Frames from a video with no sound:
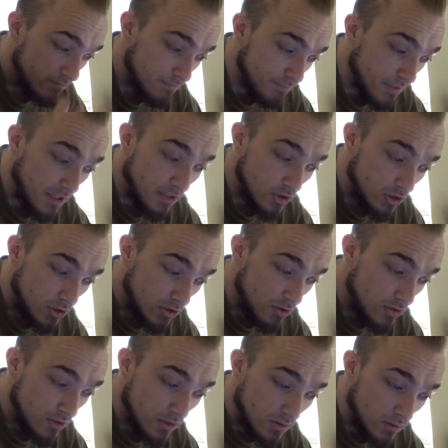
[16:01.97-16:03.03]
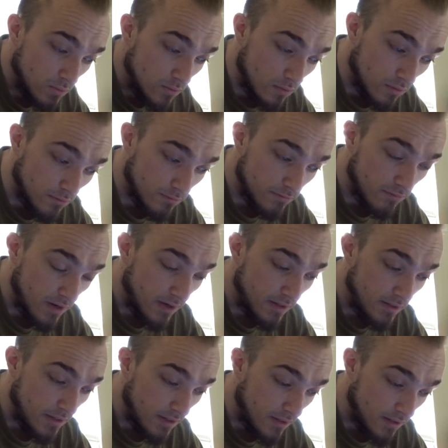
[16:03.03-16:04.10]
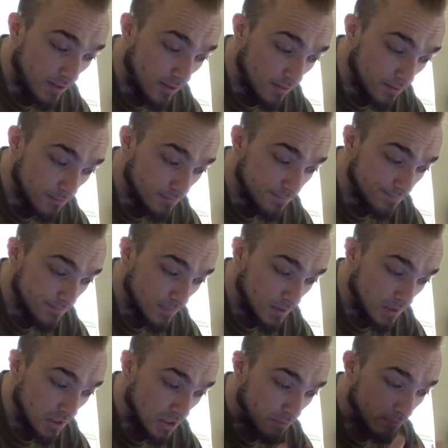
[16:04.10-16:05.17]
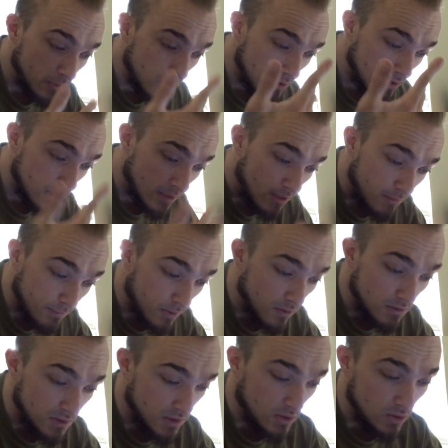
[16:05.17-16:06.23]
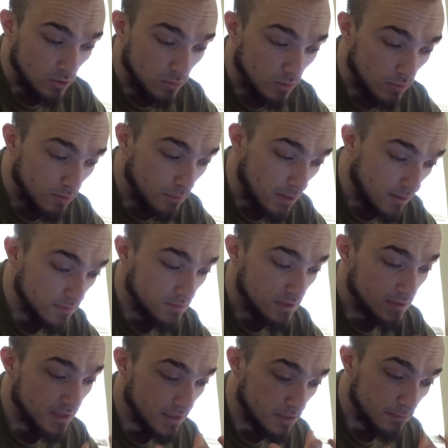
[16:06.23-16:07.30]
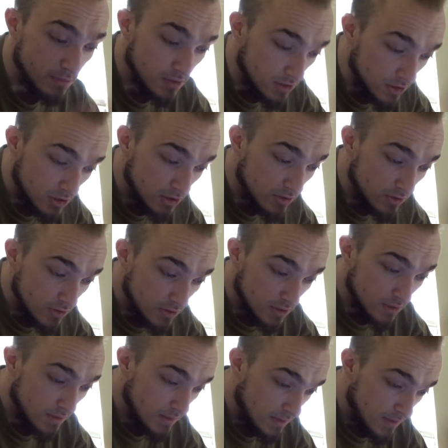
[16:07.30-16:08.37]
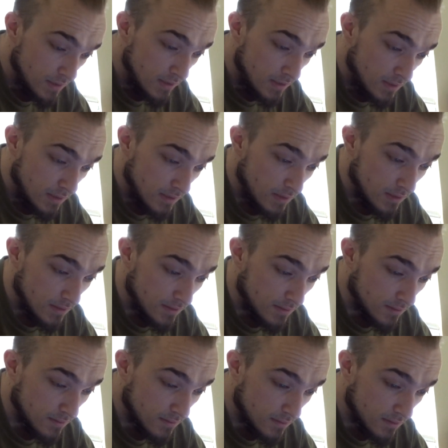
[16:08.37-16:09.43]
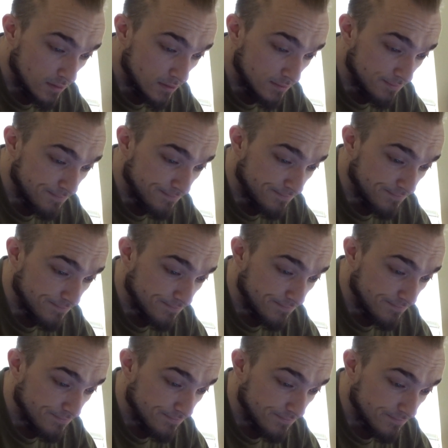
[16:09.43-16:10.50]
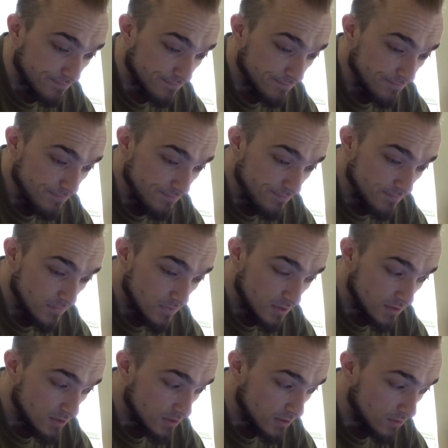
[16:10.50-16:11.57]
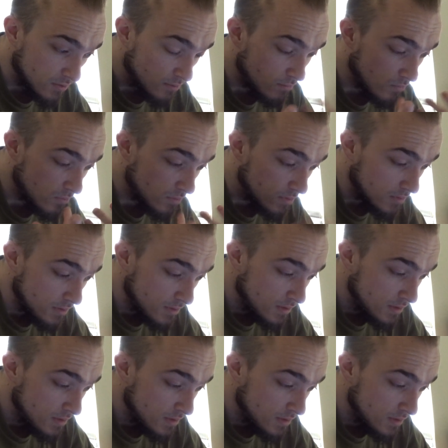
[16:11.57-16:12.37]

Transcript: pictures or find a book at Barnes and Noble about sex positions, and just learn more